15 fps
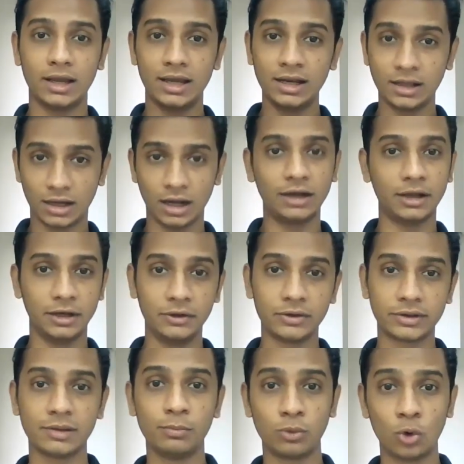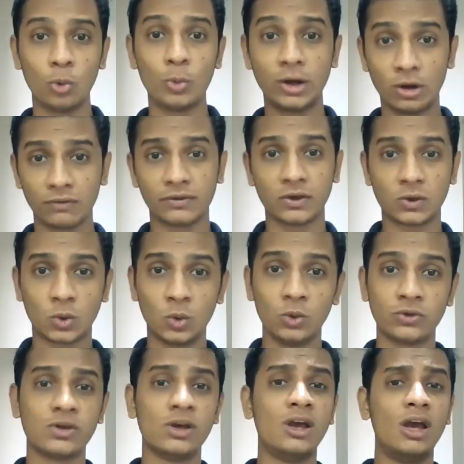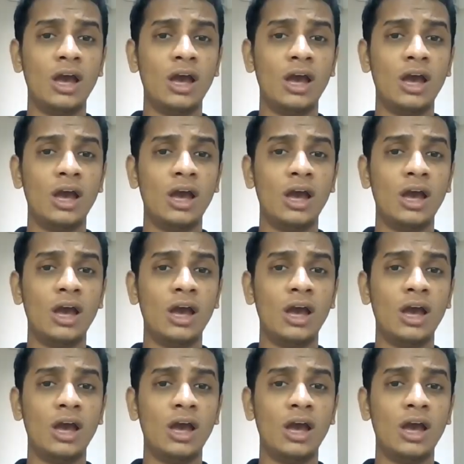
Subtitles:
in continuous improvement of your scores.